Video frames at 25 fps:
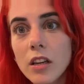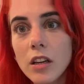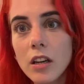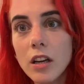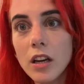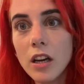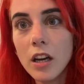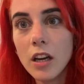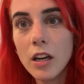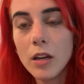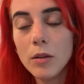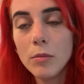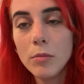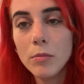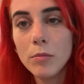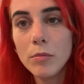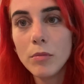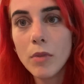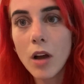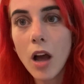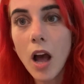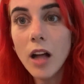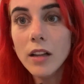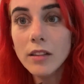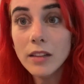
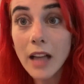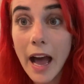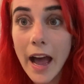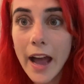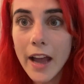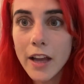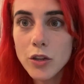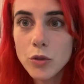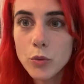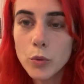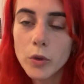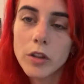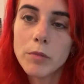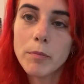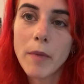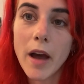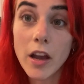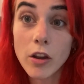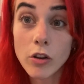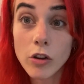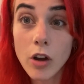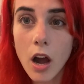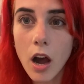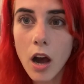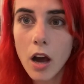aligned with my
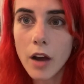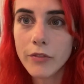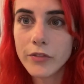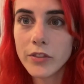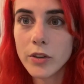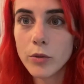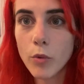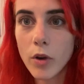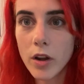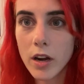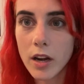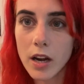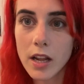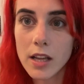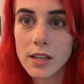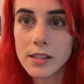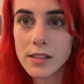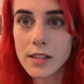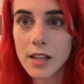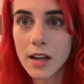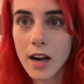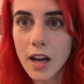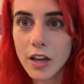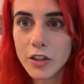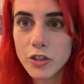craft and what it is
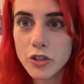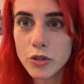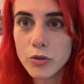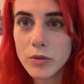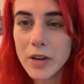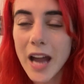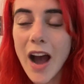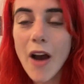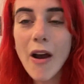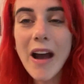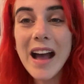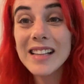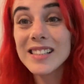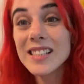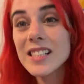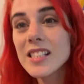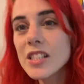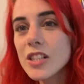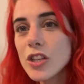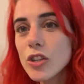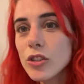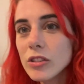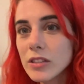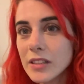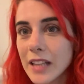that I do now. And
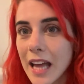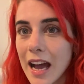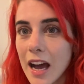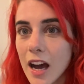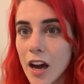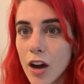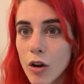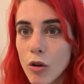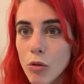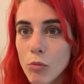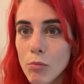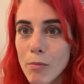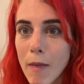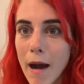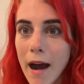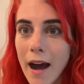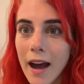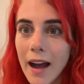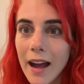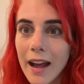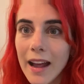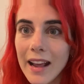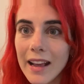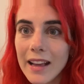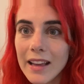still now,
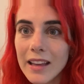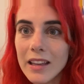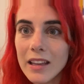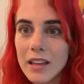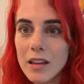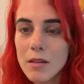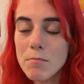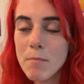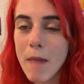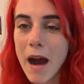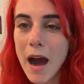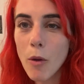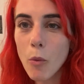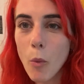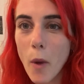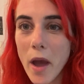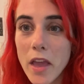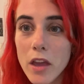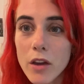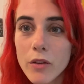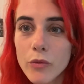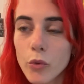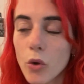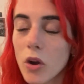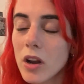my
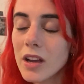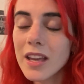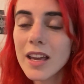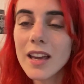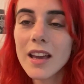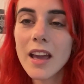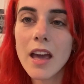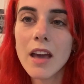way of working